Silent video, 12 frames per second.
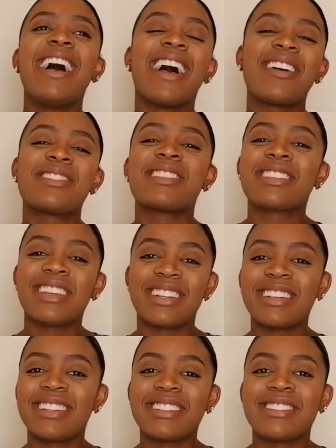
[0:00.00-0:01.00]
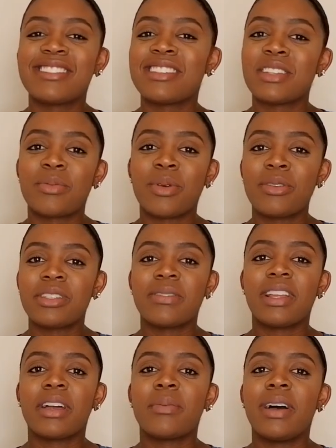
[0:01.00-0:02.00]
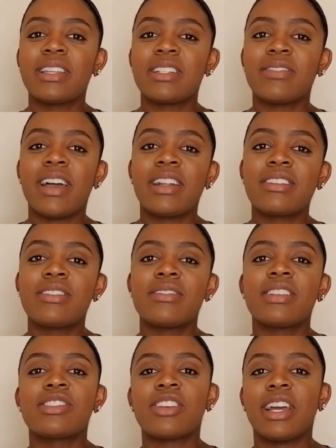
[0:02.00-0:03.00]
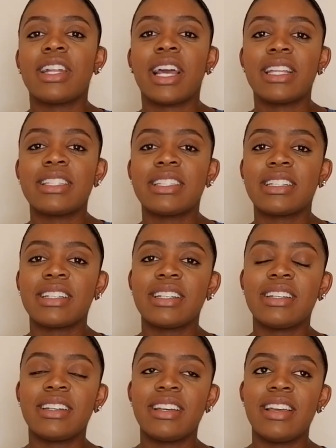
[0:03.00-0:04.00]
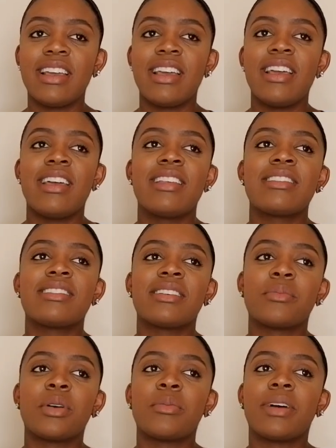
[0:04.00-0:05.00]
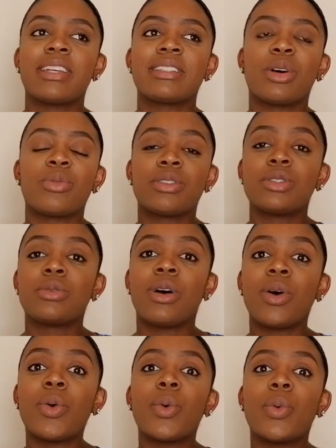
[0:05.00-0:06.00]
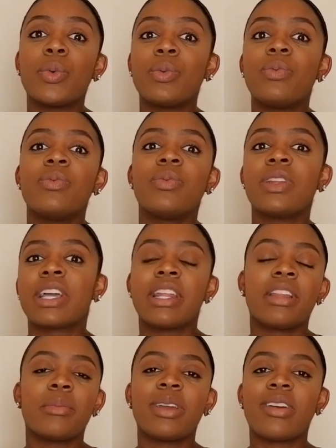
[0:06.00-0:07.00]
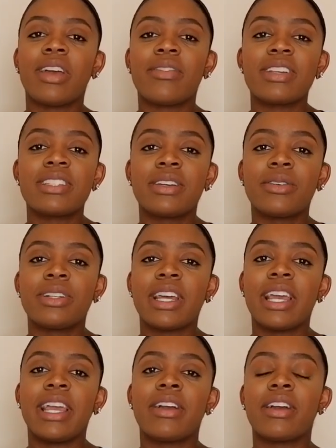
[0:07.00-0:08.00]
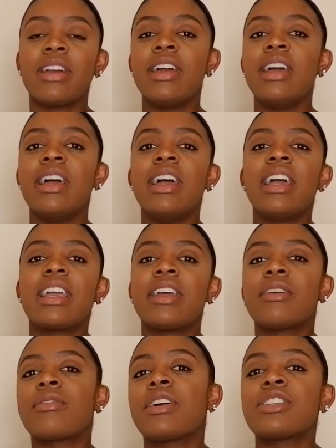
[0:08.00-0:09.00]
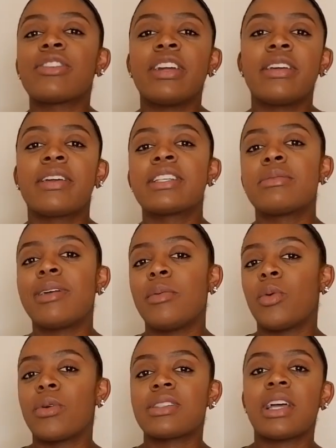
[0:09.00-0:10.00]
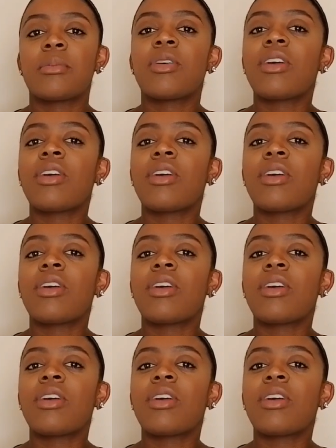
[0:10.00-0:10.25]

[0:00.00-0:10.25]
I'm just gonna just approach it with like a positive attitude and try not to put myself into a hole looking in the mirror every single day or getting frustrated because the baby won't stop